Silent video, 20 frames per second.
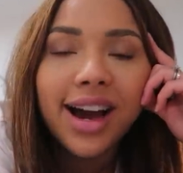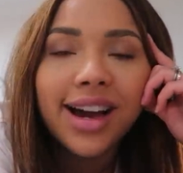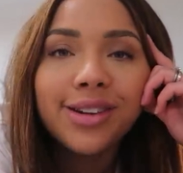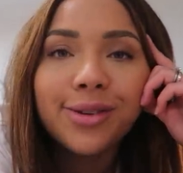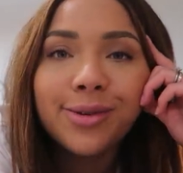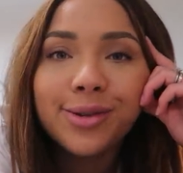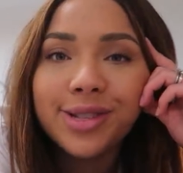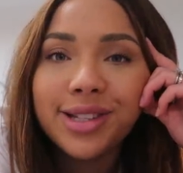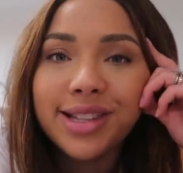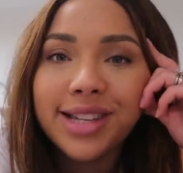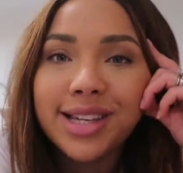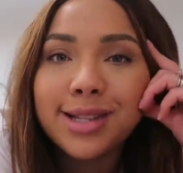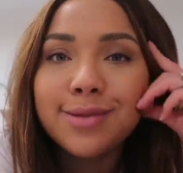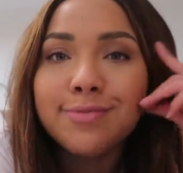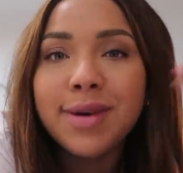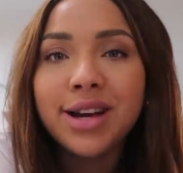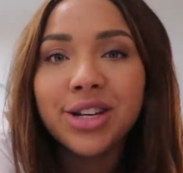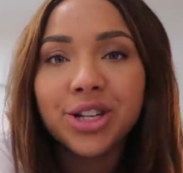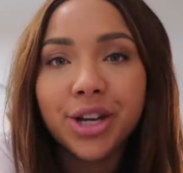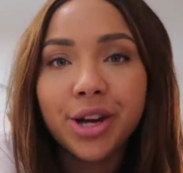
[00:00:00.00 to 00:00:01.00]
ordered these
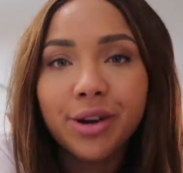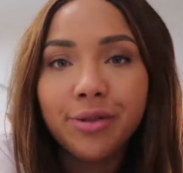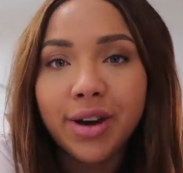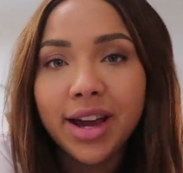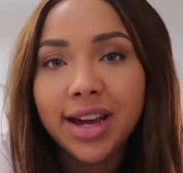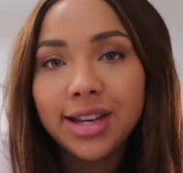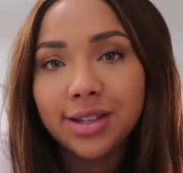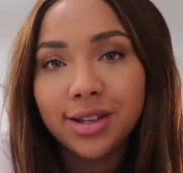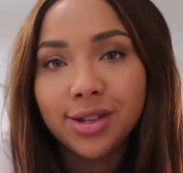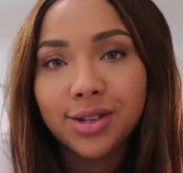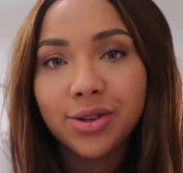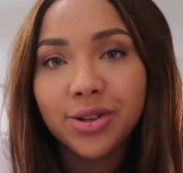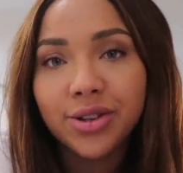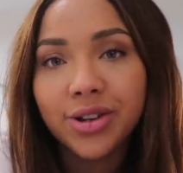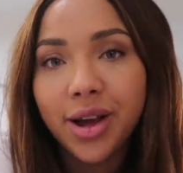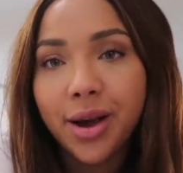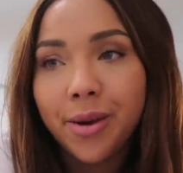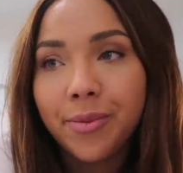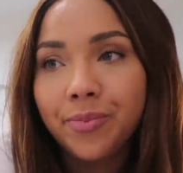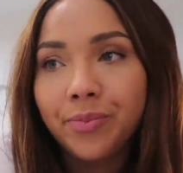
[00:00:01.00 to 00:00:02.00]
magic erasers on
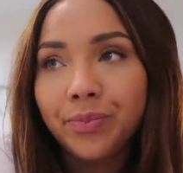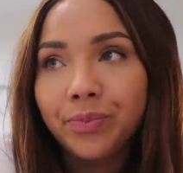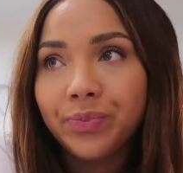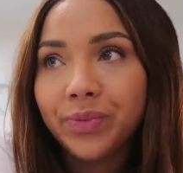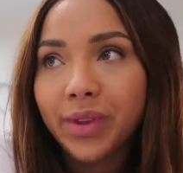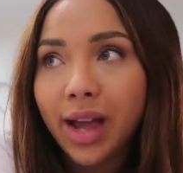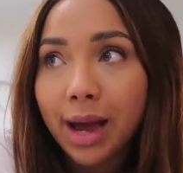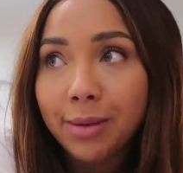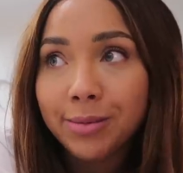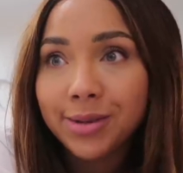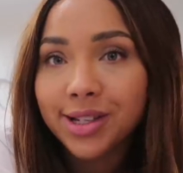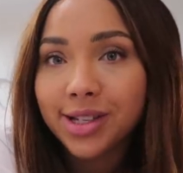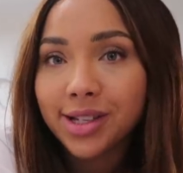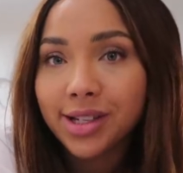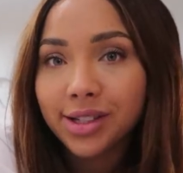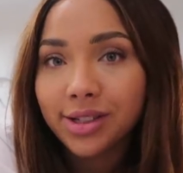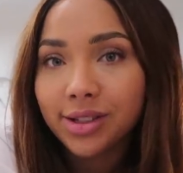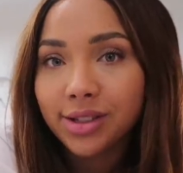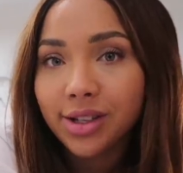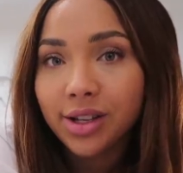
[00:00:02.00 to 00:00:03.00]

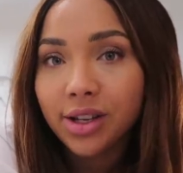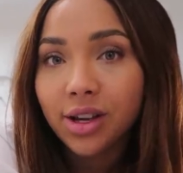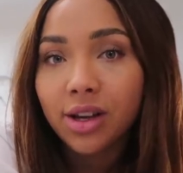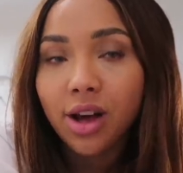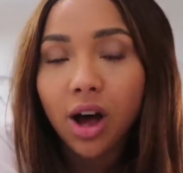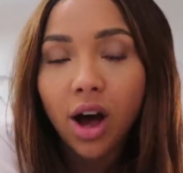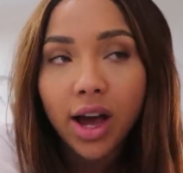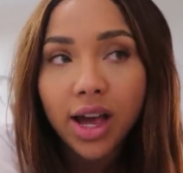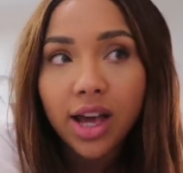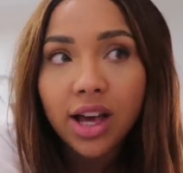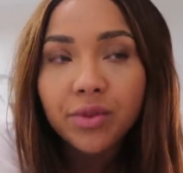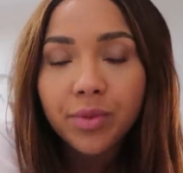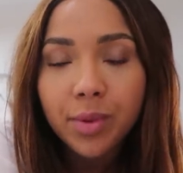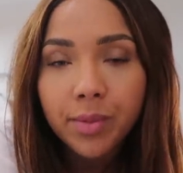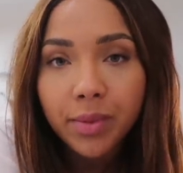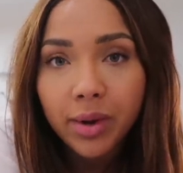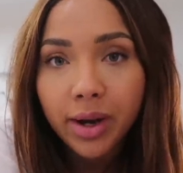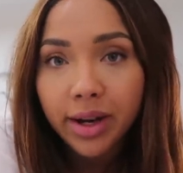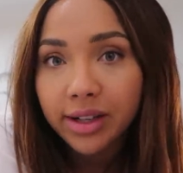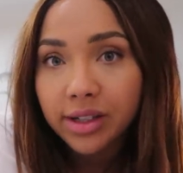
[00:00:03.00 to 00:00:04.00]
Amazon. I have
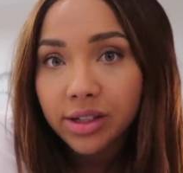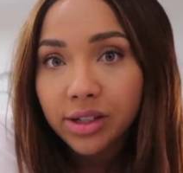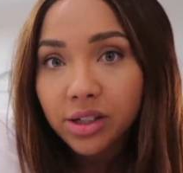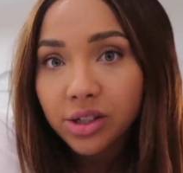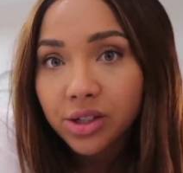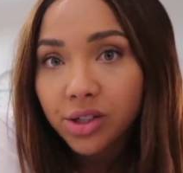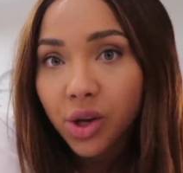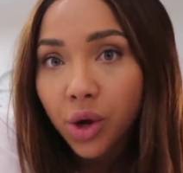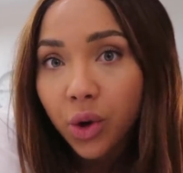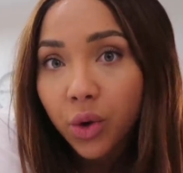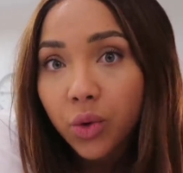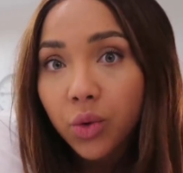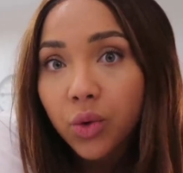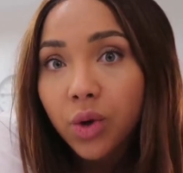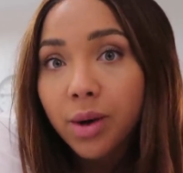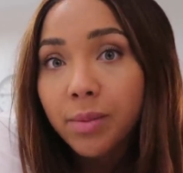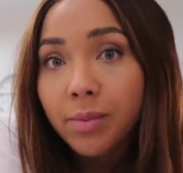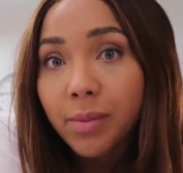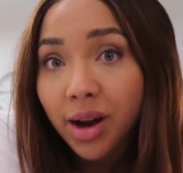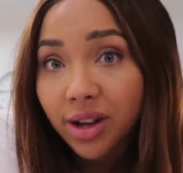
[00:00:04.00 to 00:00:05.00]
been buying so
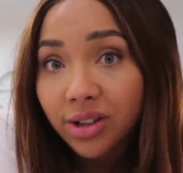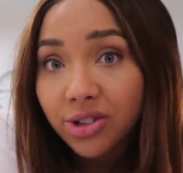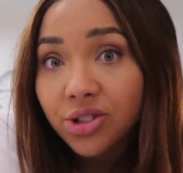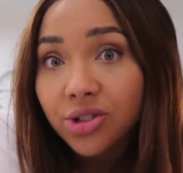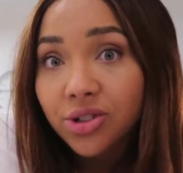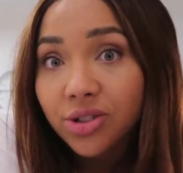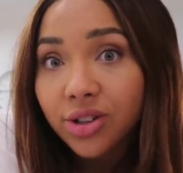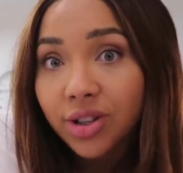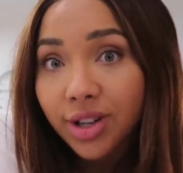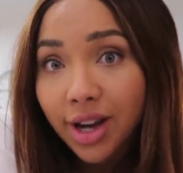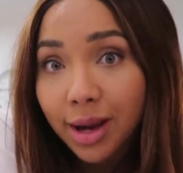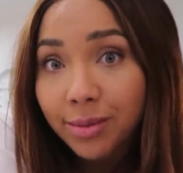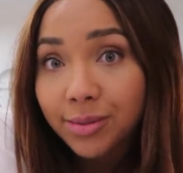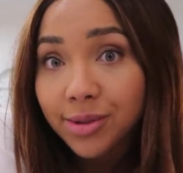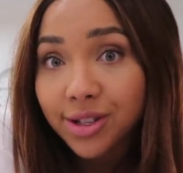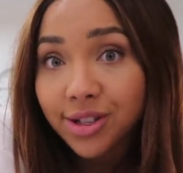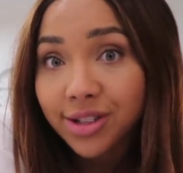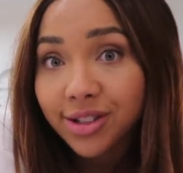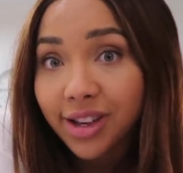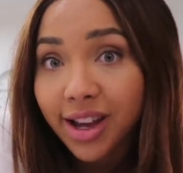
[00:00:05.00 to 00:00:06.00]
much on
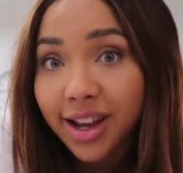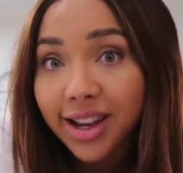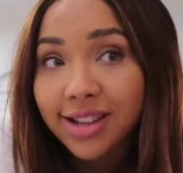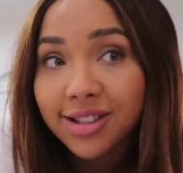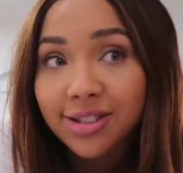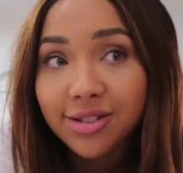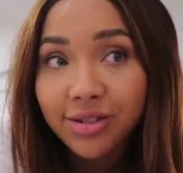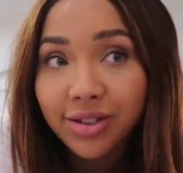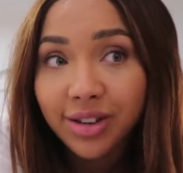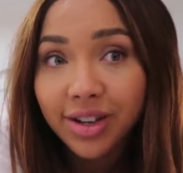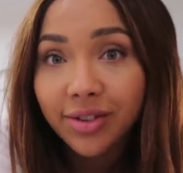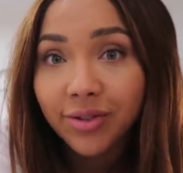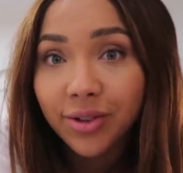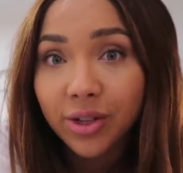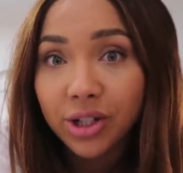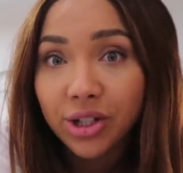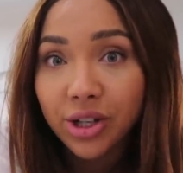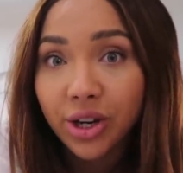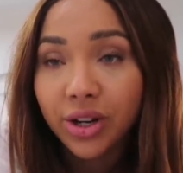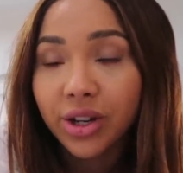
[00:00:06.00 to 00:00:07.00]
Amazon, like it's not even
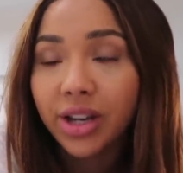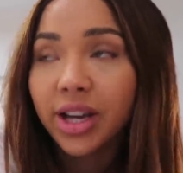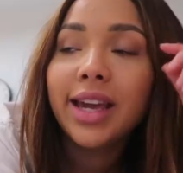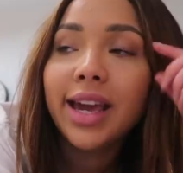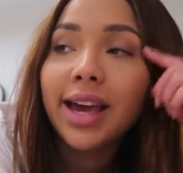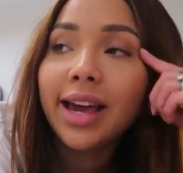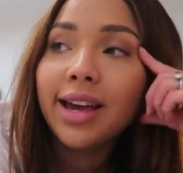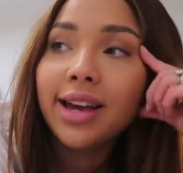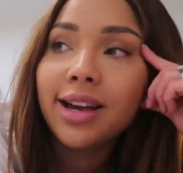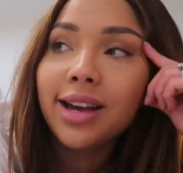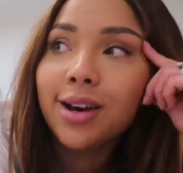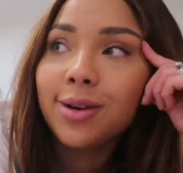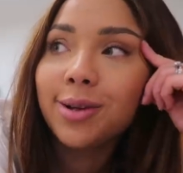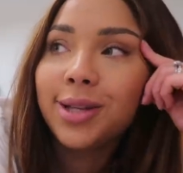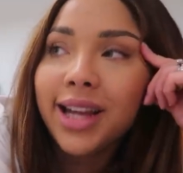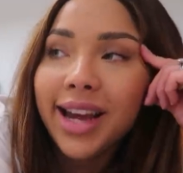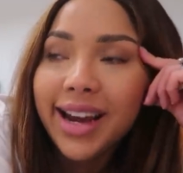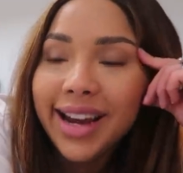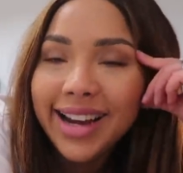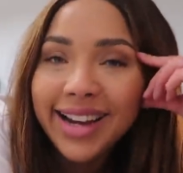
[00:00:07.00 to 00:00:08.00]
a joke. Yeah, I
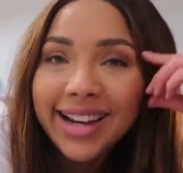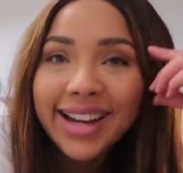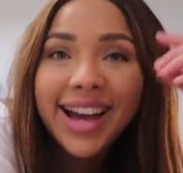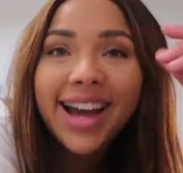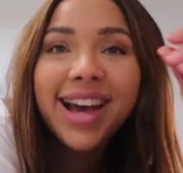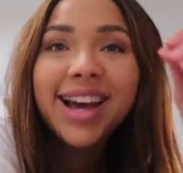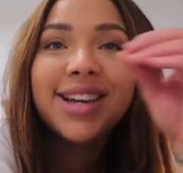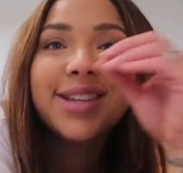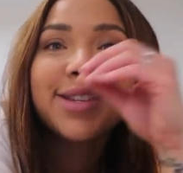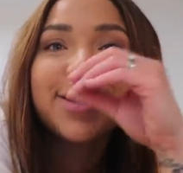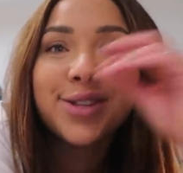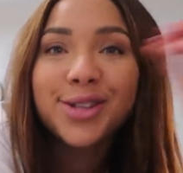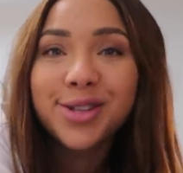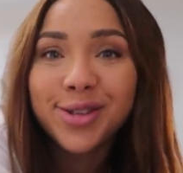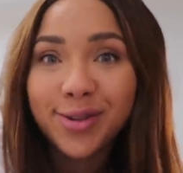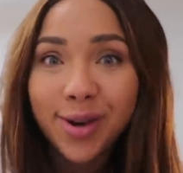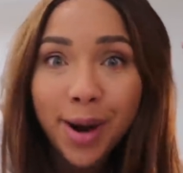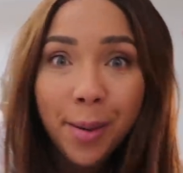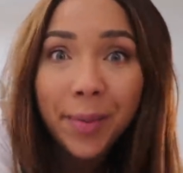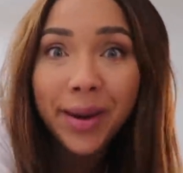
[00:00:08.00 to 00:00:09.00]
was like
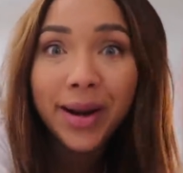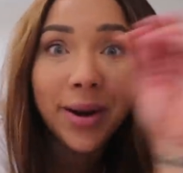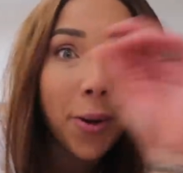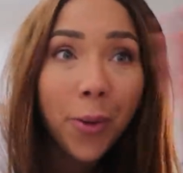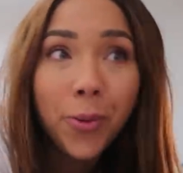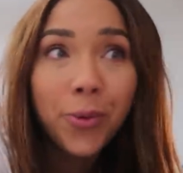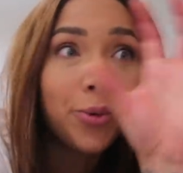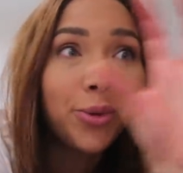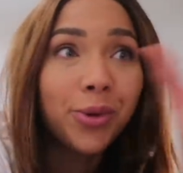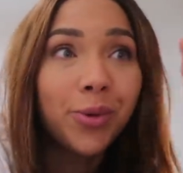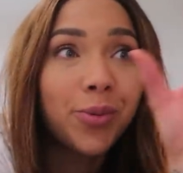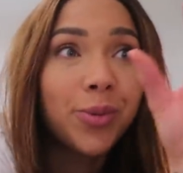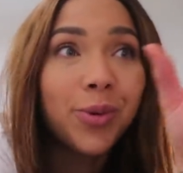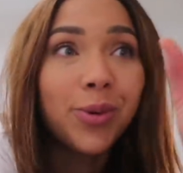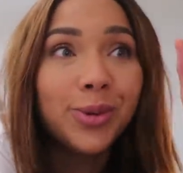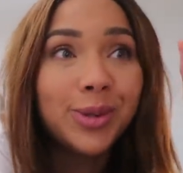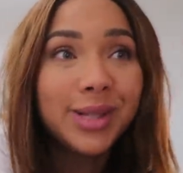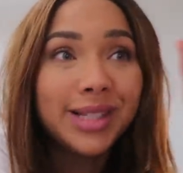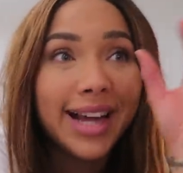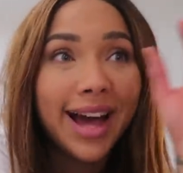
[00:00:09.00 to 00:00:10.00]
scrubbing all the
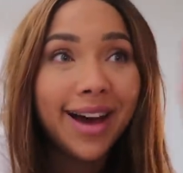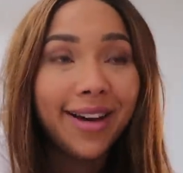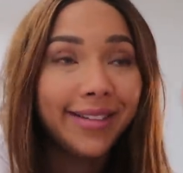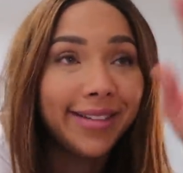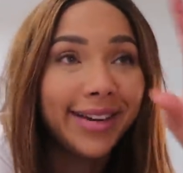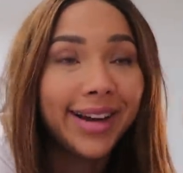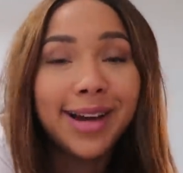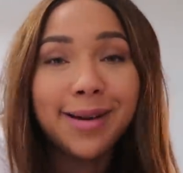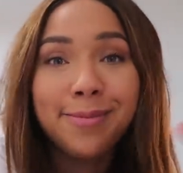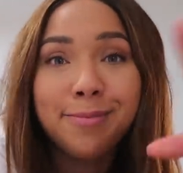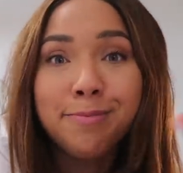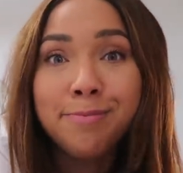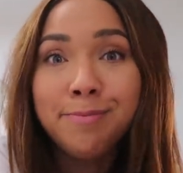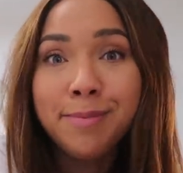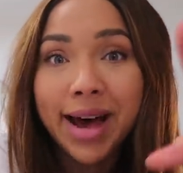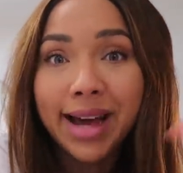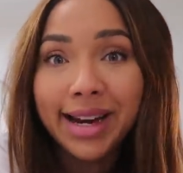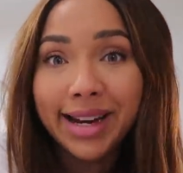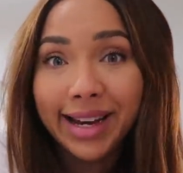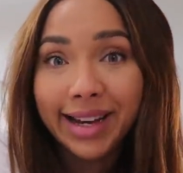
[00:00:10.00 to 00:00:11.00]
walls down like a
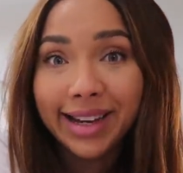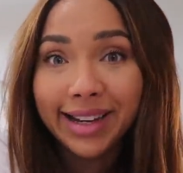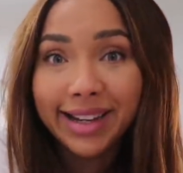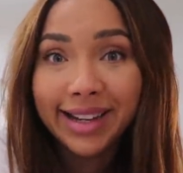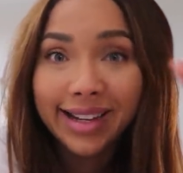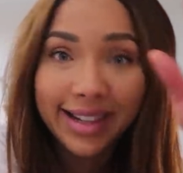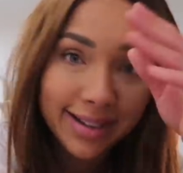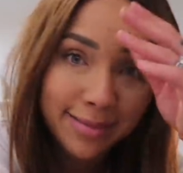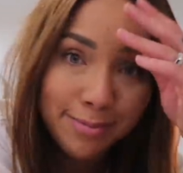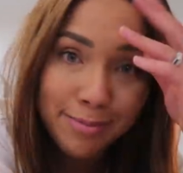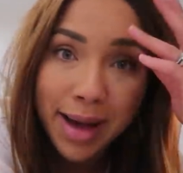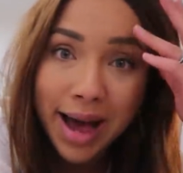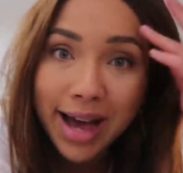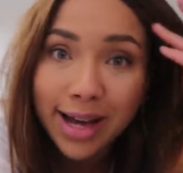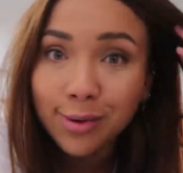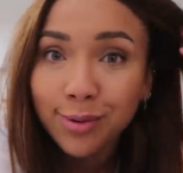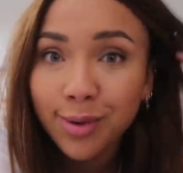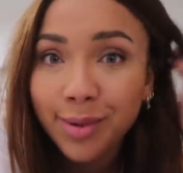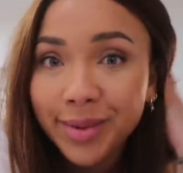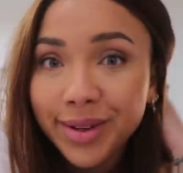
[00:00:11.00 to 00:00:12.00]
manic
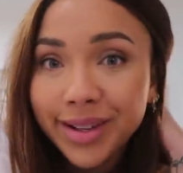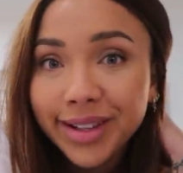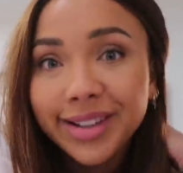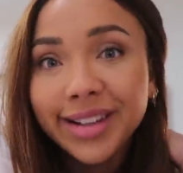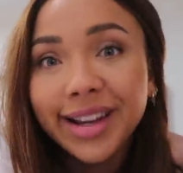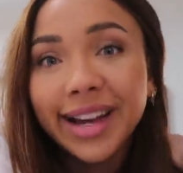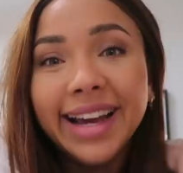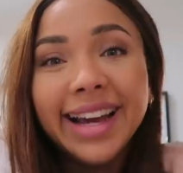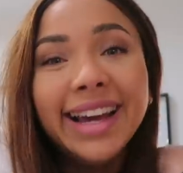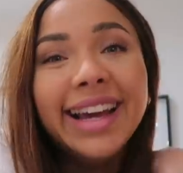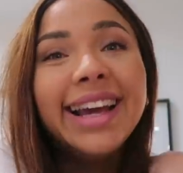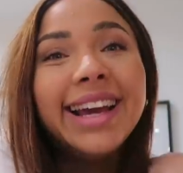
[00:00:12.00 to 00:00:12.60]
mad woman, like